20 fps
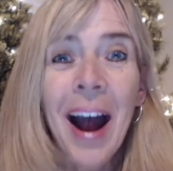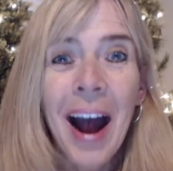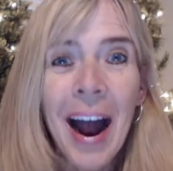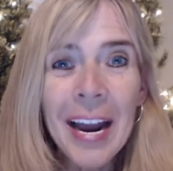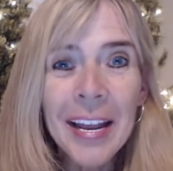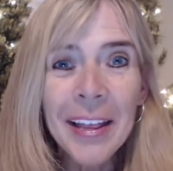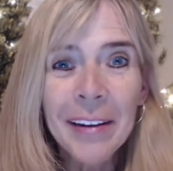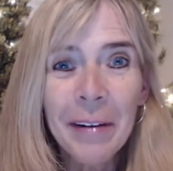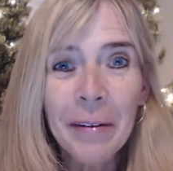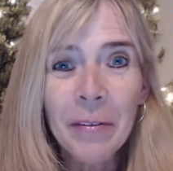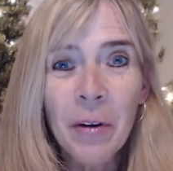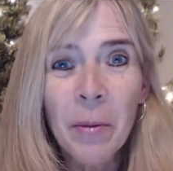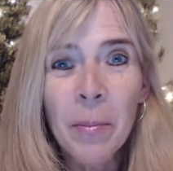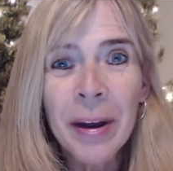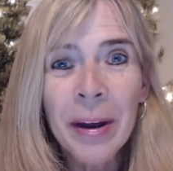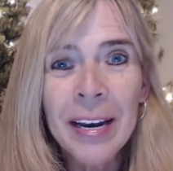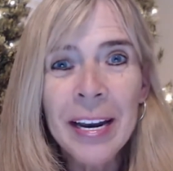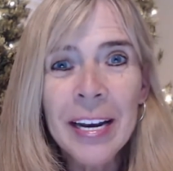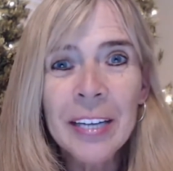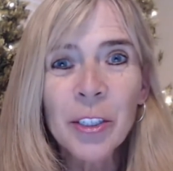Hi there,
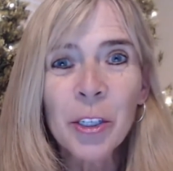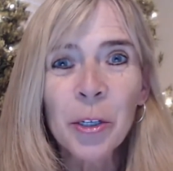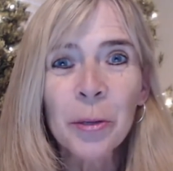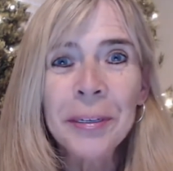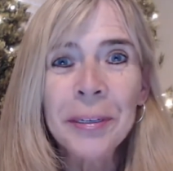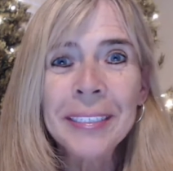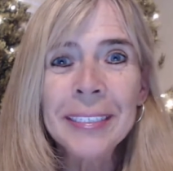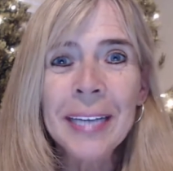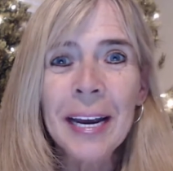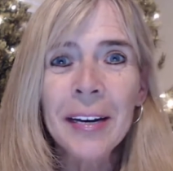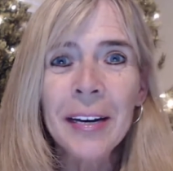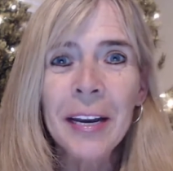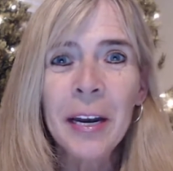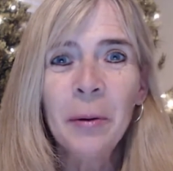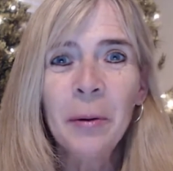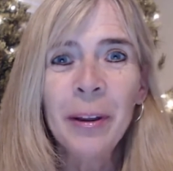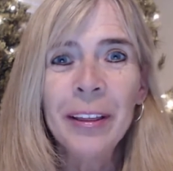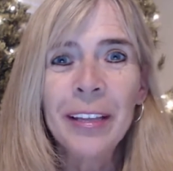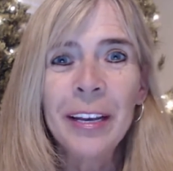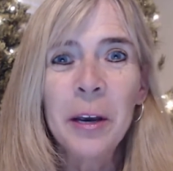everybody. It's Chris-Ann
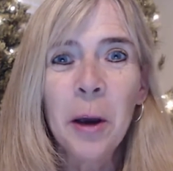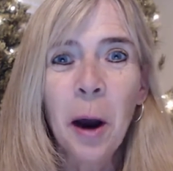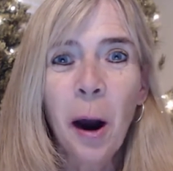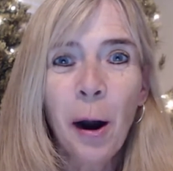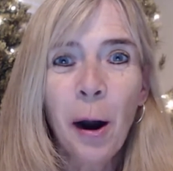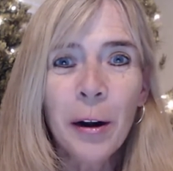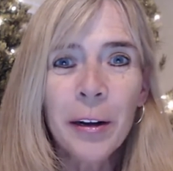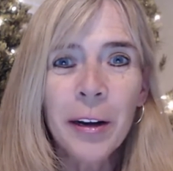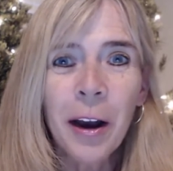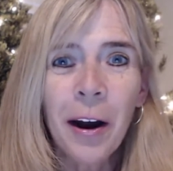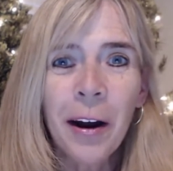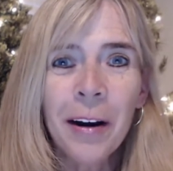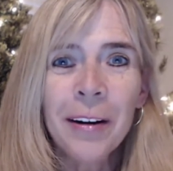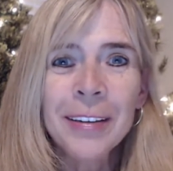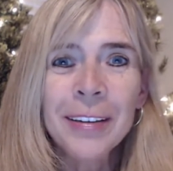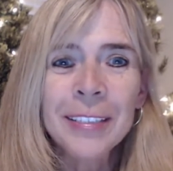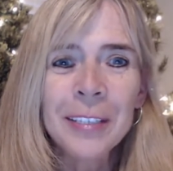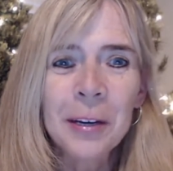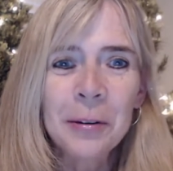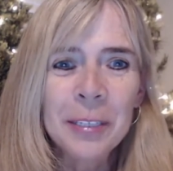here with the Yard Card
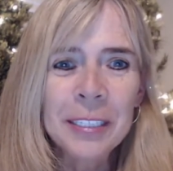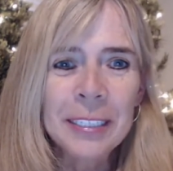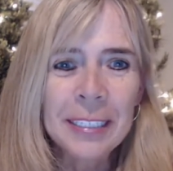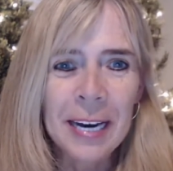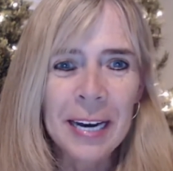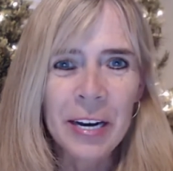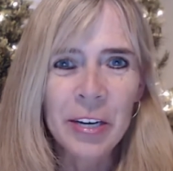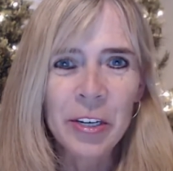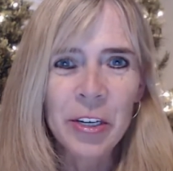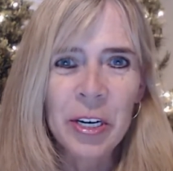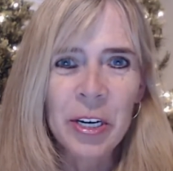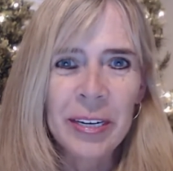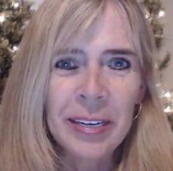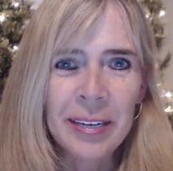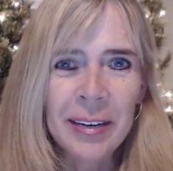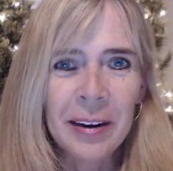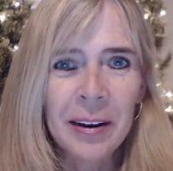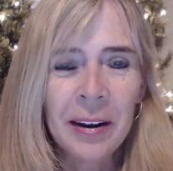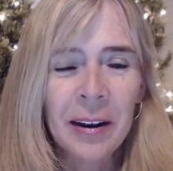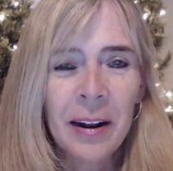
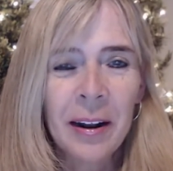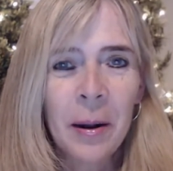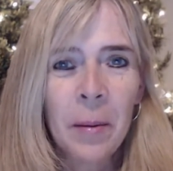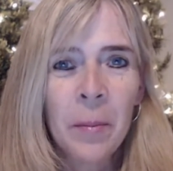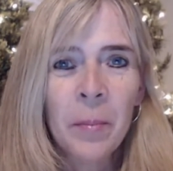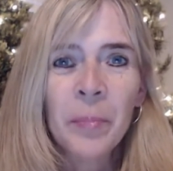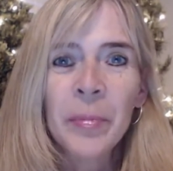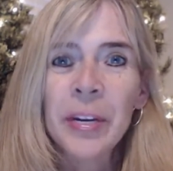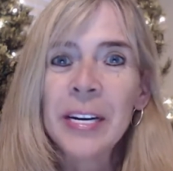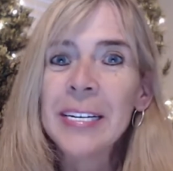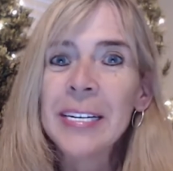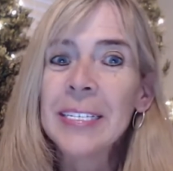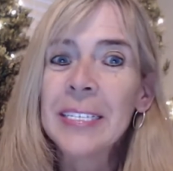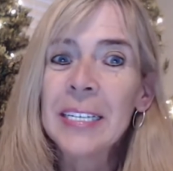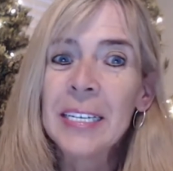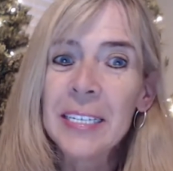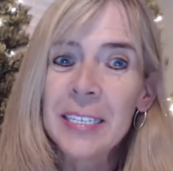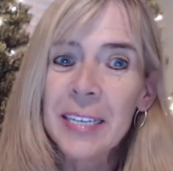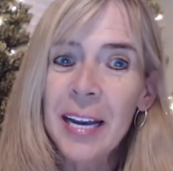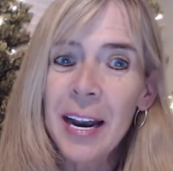Association.
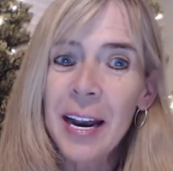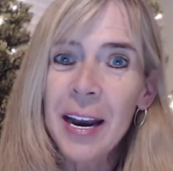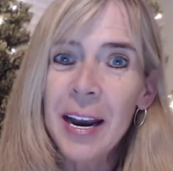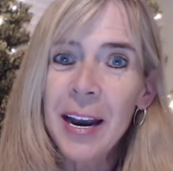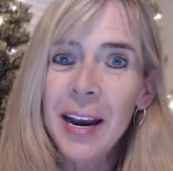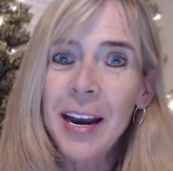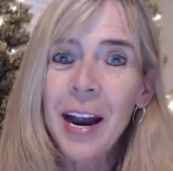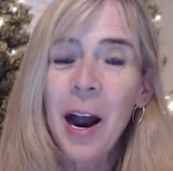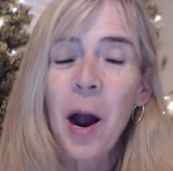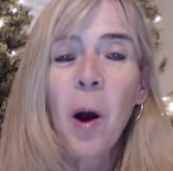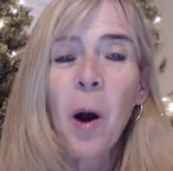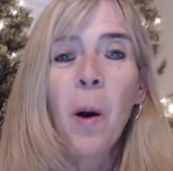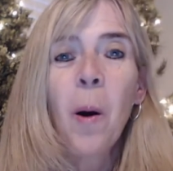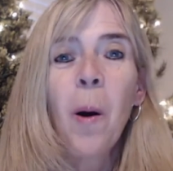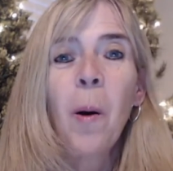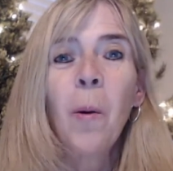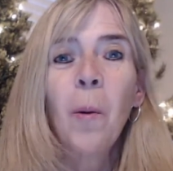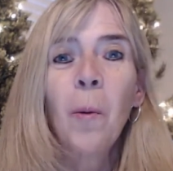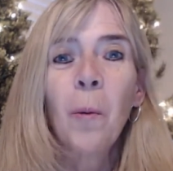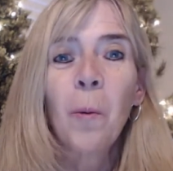Today,
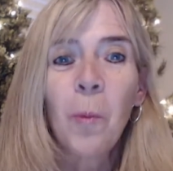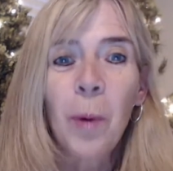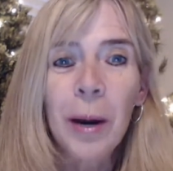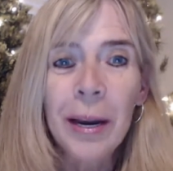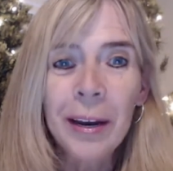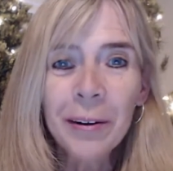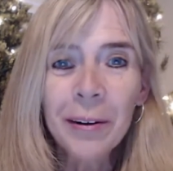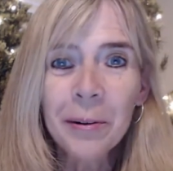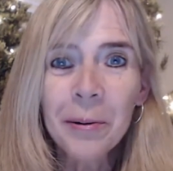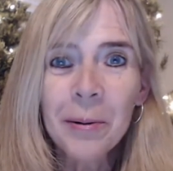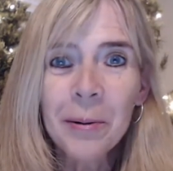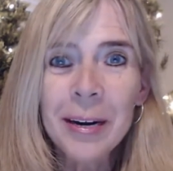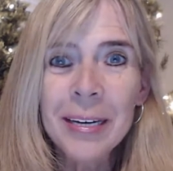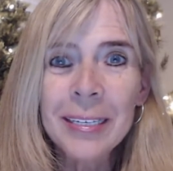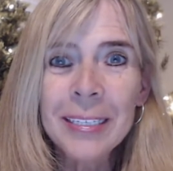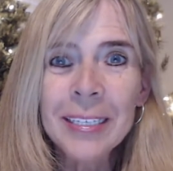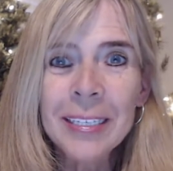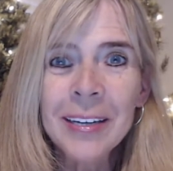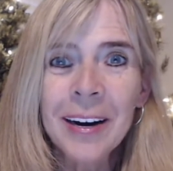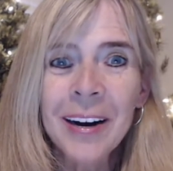we're going
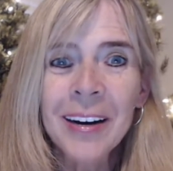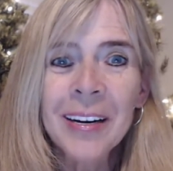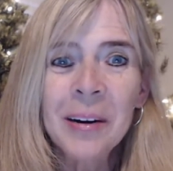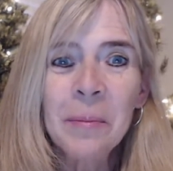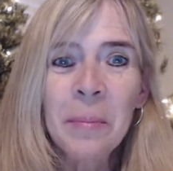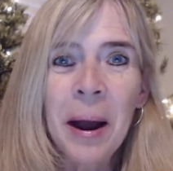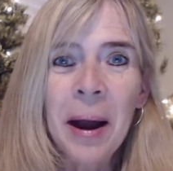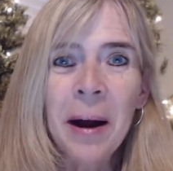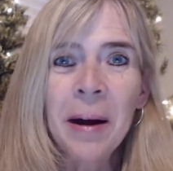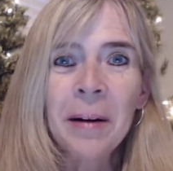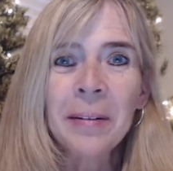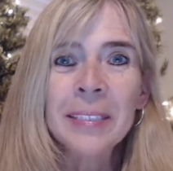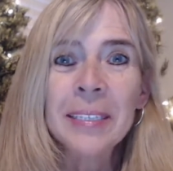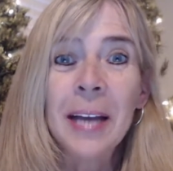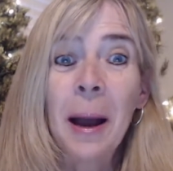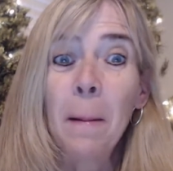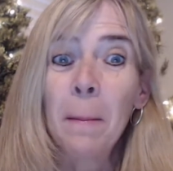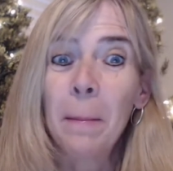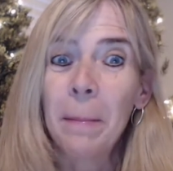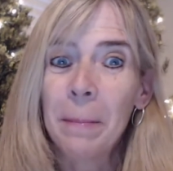to talk about
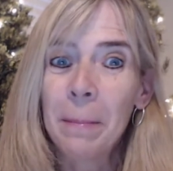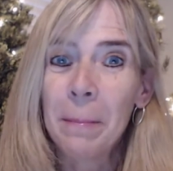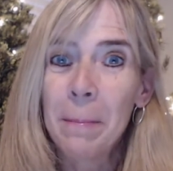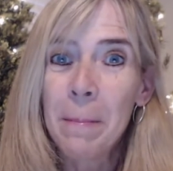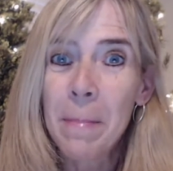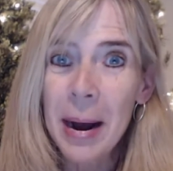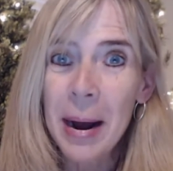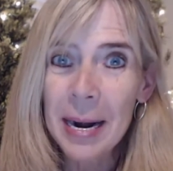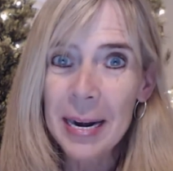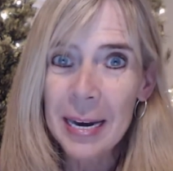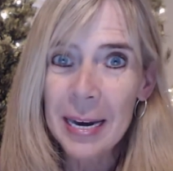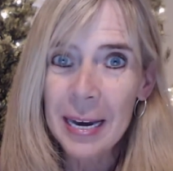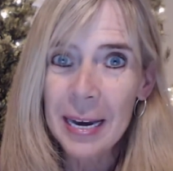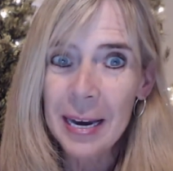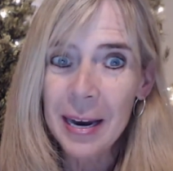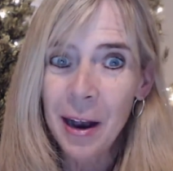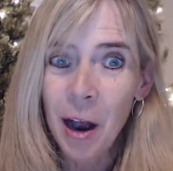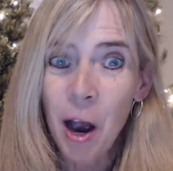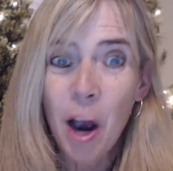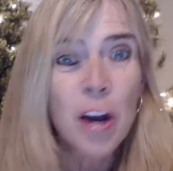
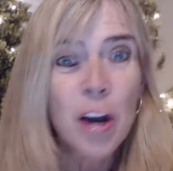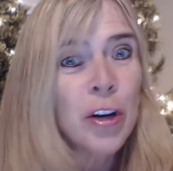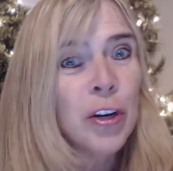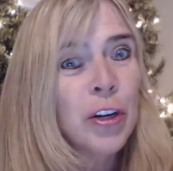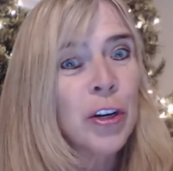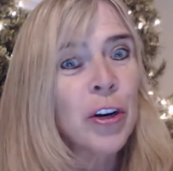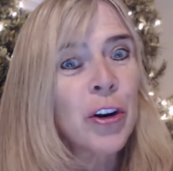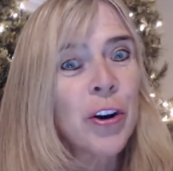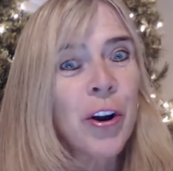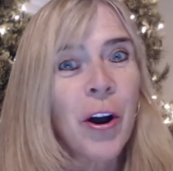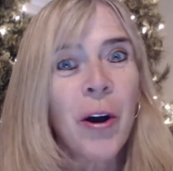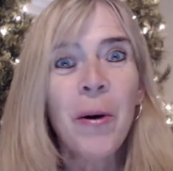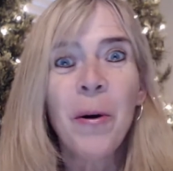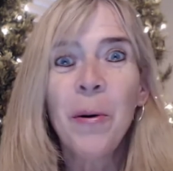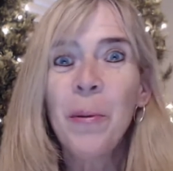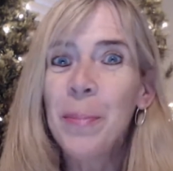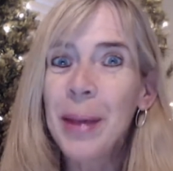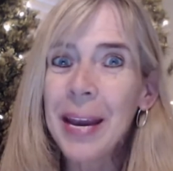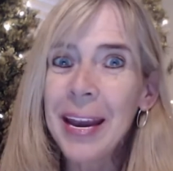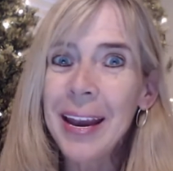money.
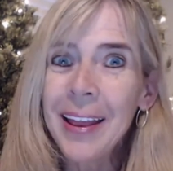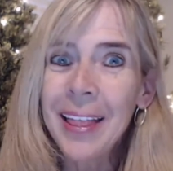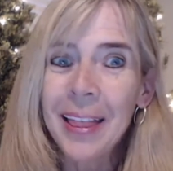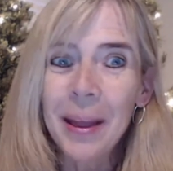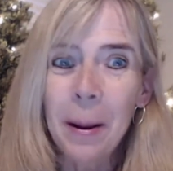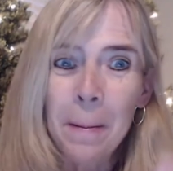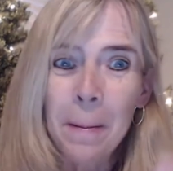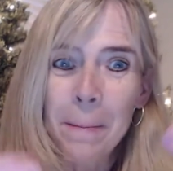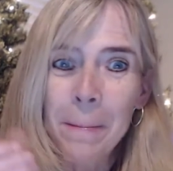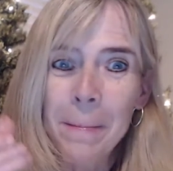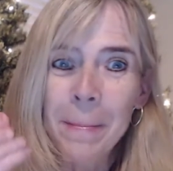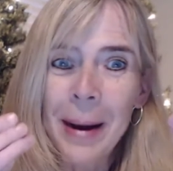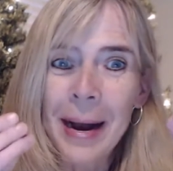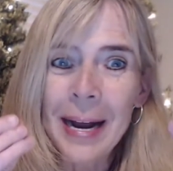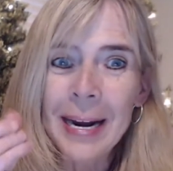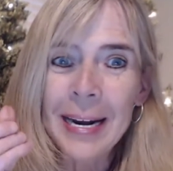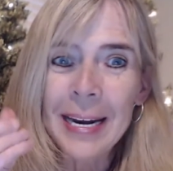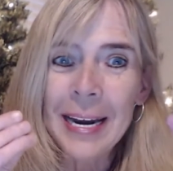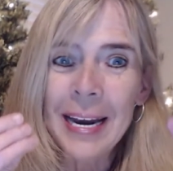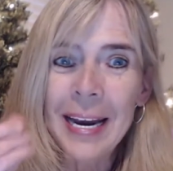Show me the
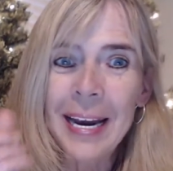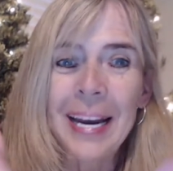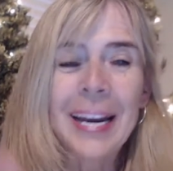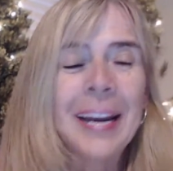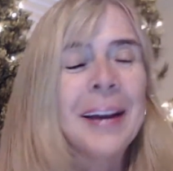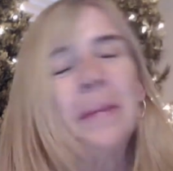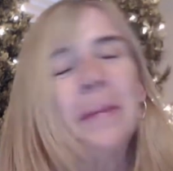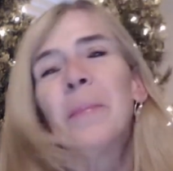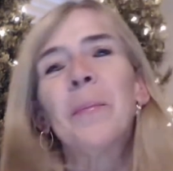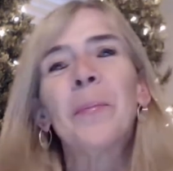money.